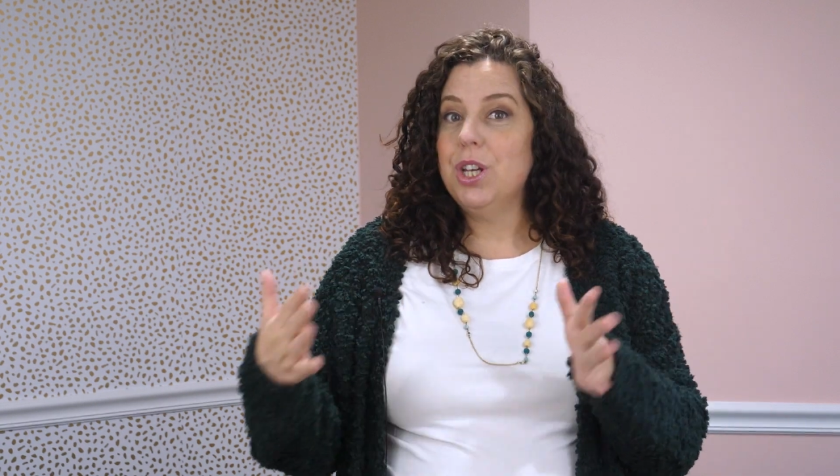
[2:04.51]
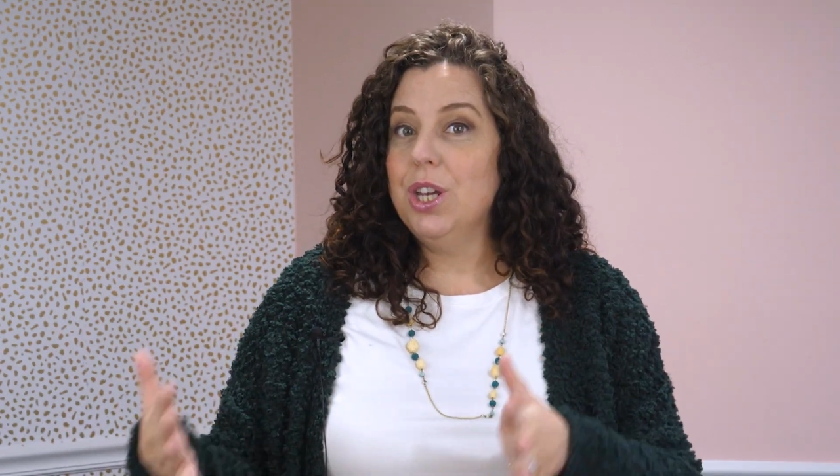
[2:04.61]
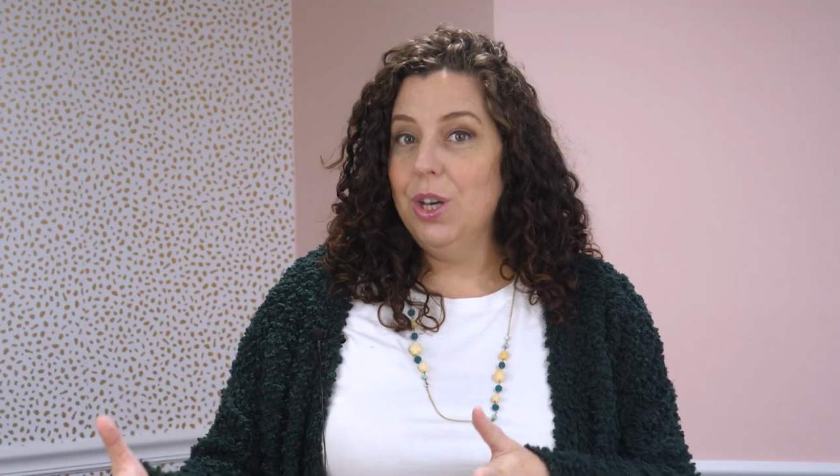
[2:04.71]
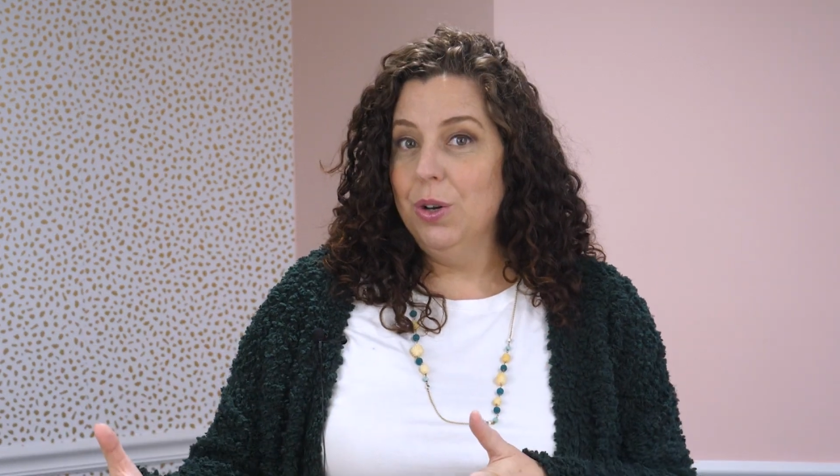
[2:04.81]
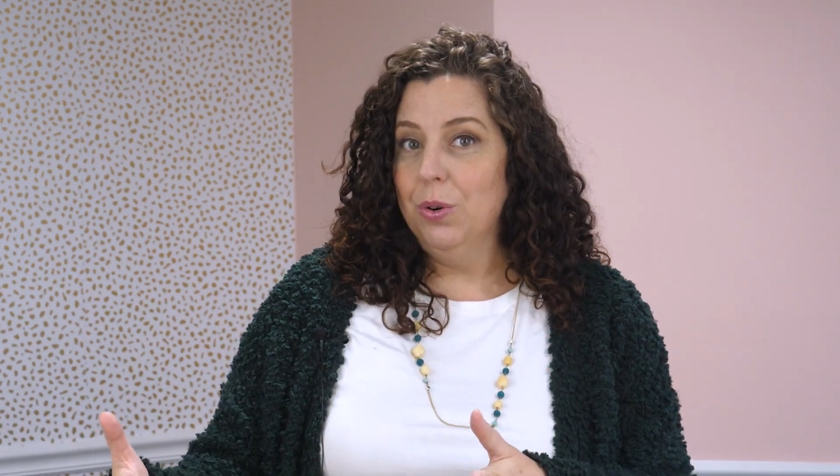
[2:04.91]

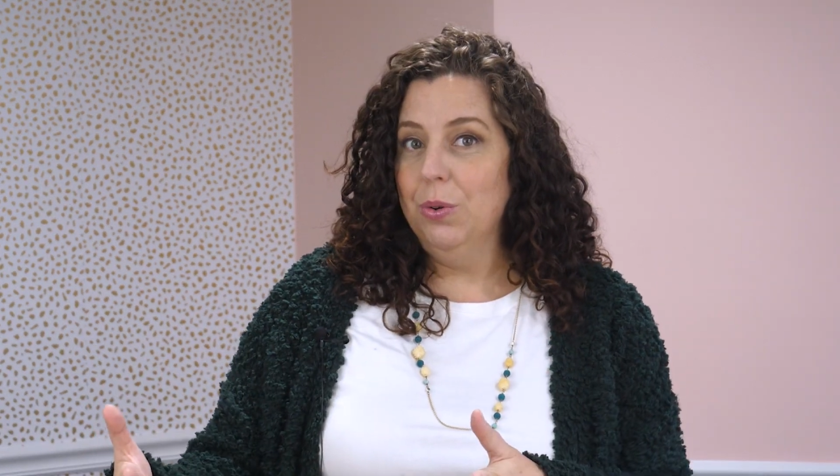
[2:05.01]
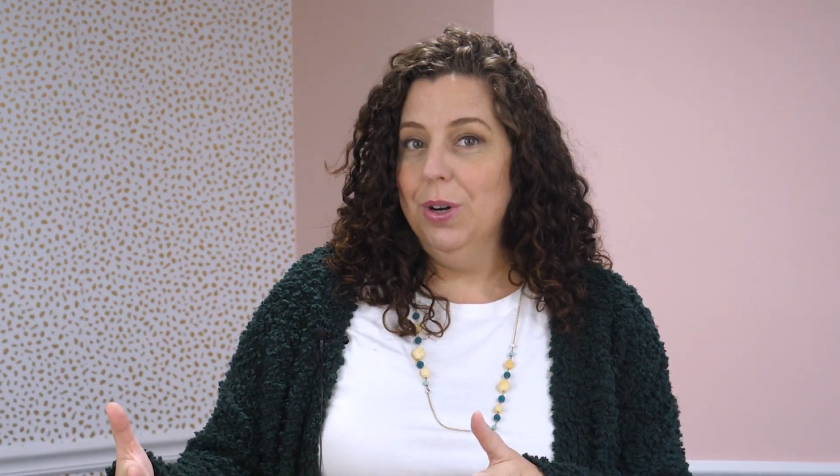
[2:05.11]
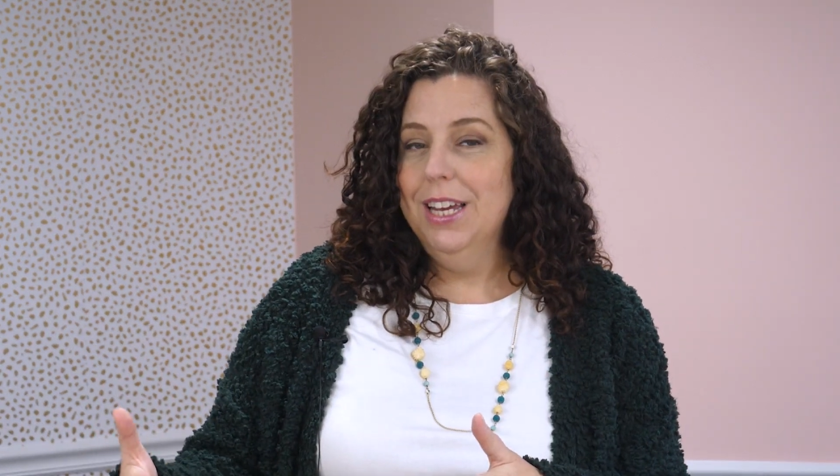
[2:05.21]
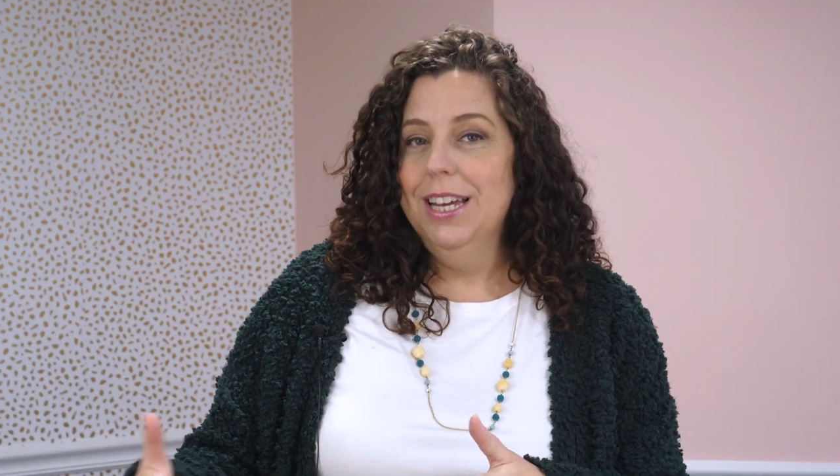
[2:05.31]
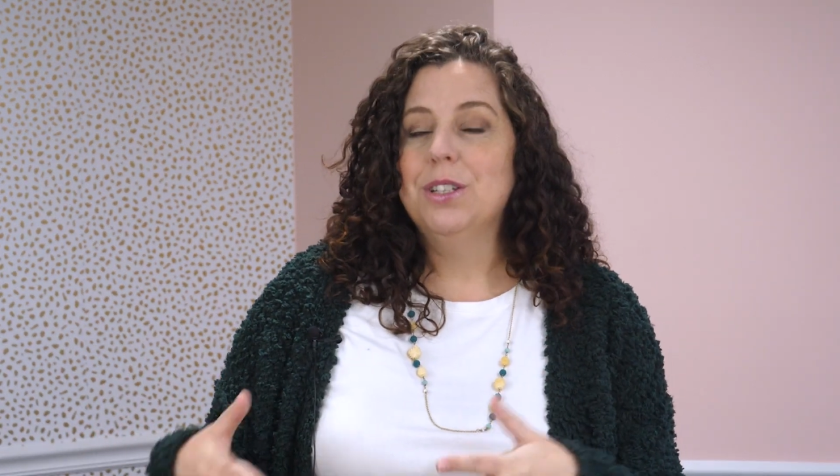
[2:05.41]

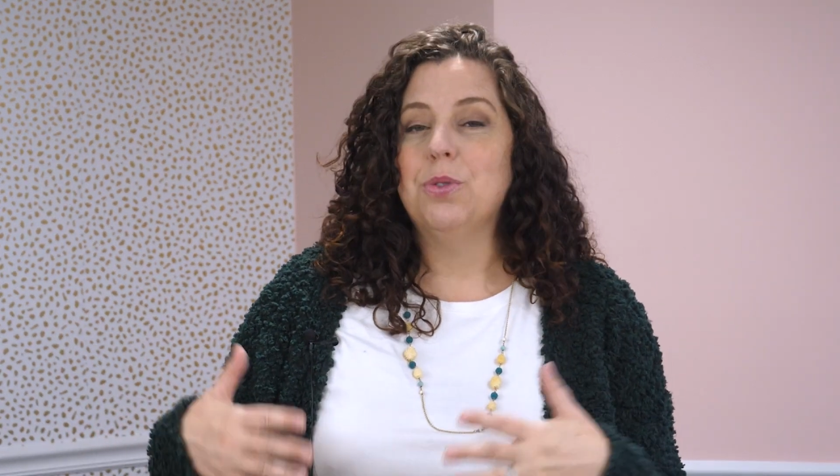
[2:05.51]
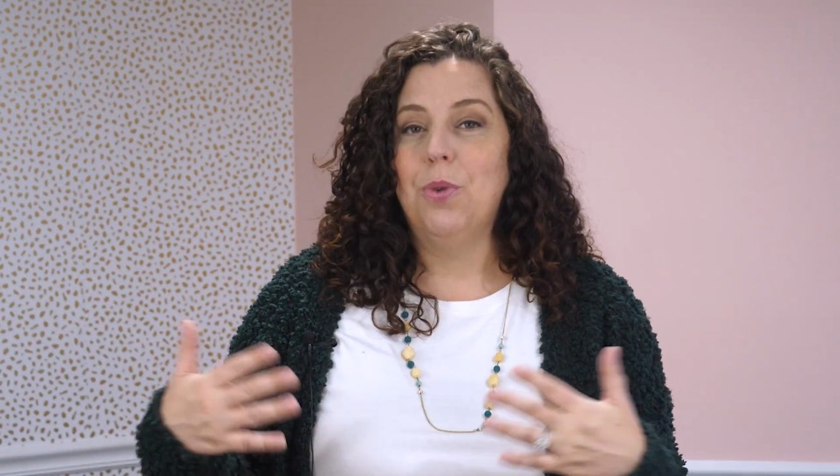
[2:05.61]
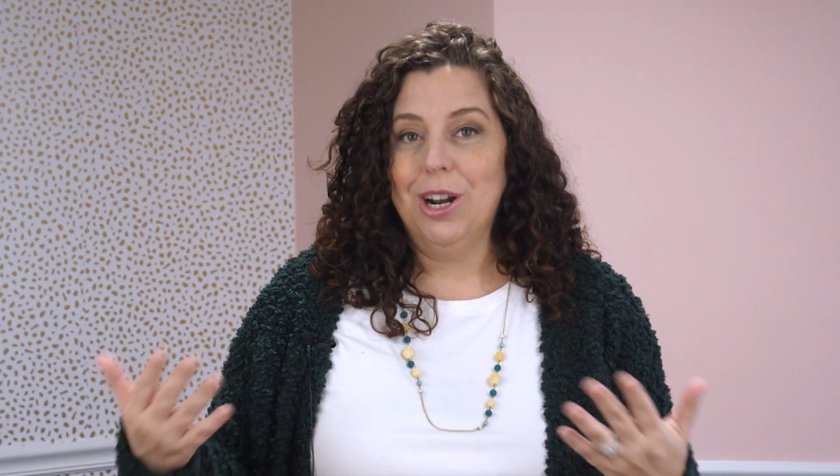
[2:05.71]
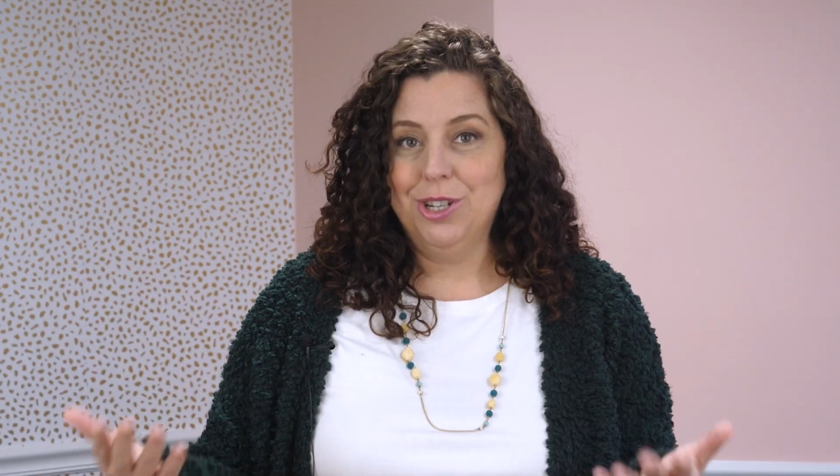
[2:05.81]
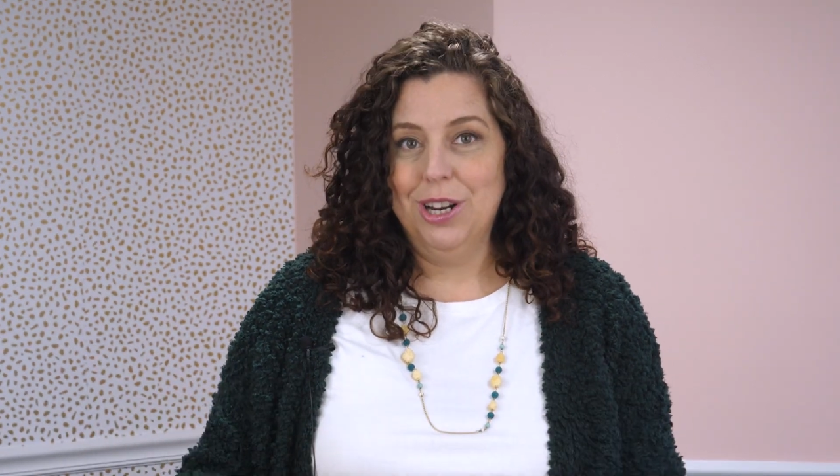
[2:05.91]
you to
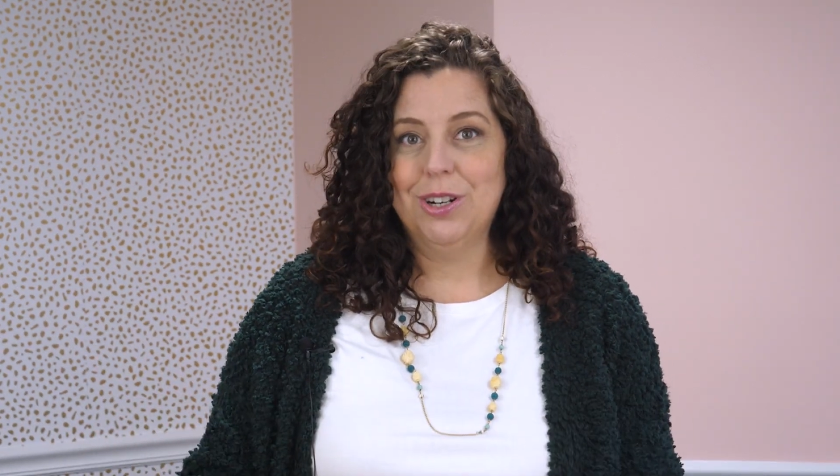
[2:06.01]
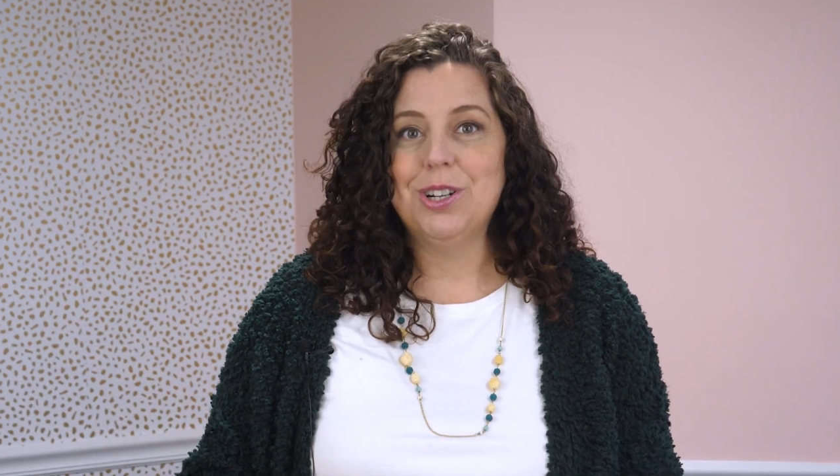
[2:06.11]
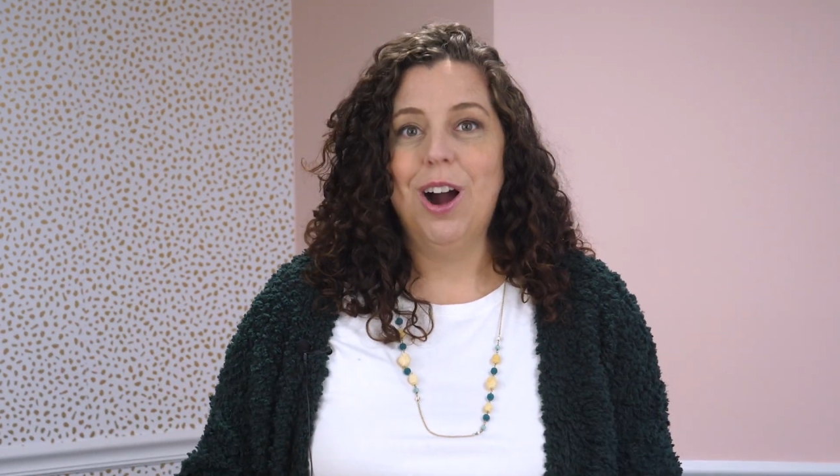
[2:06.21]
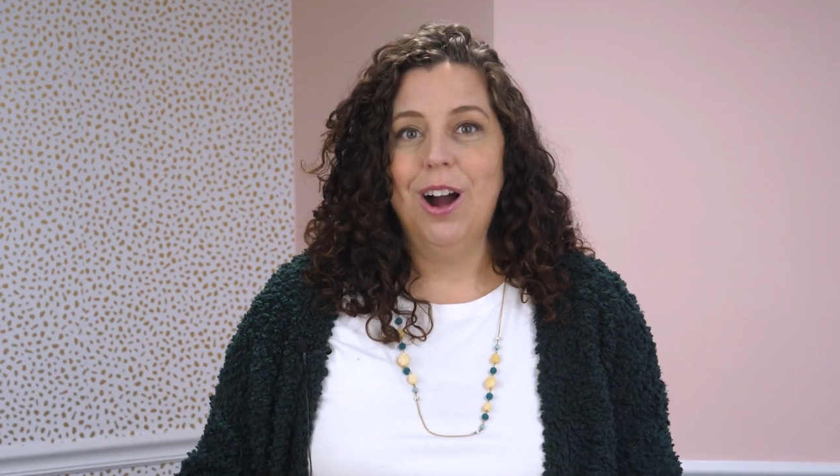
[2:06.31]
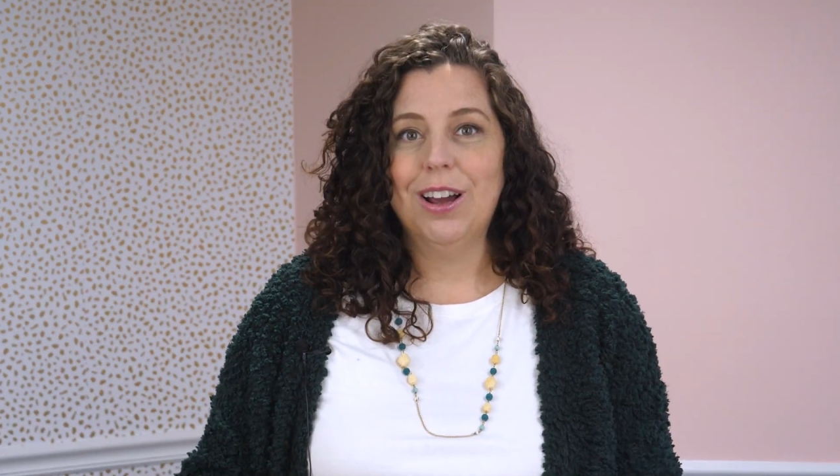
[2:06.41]
wash their
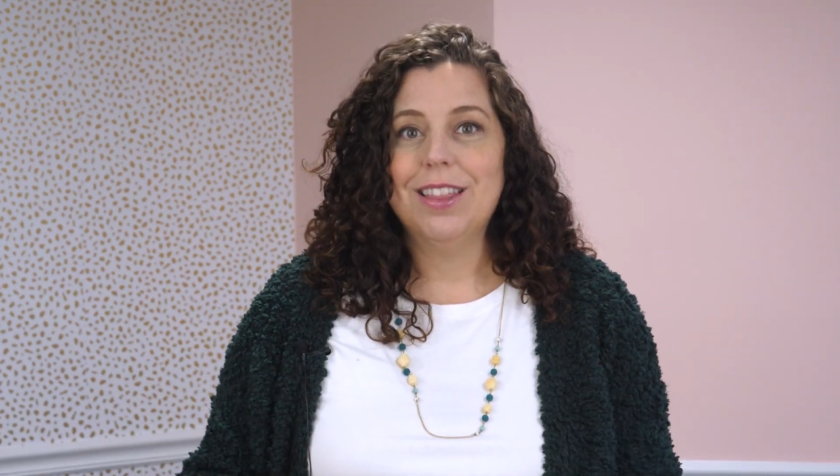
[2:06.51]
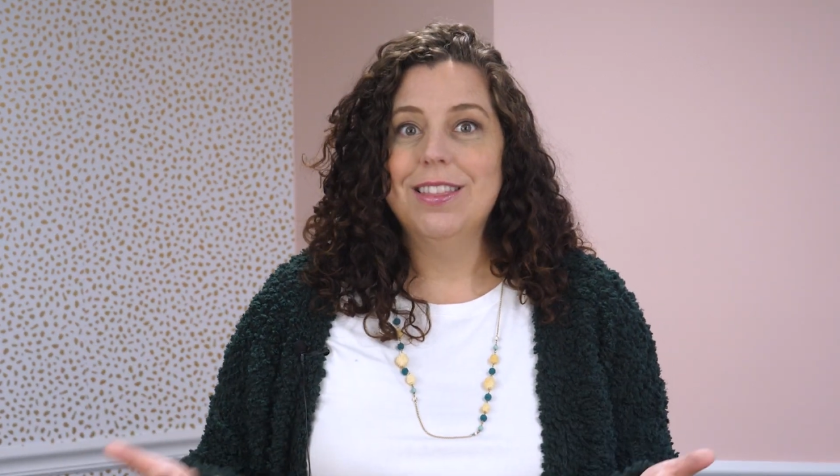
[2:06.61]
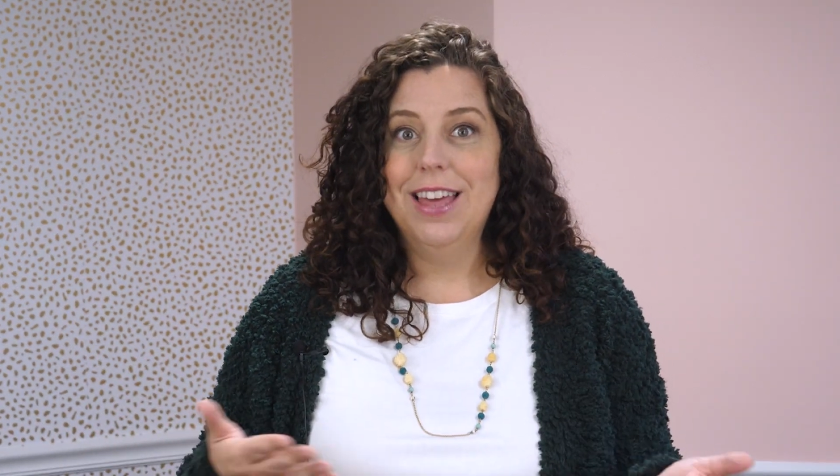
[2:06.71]
dog.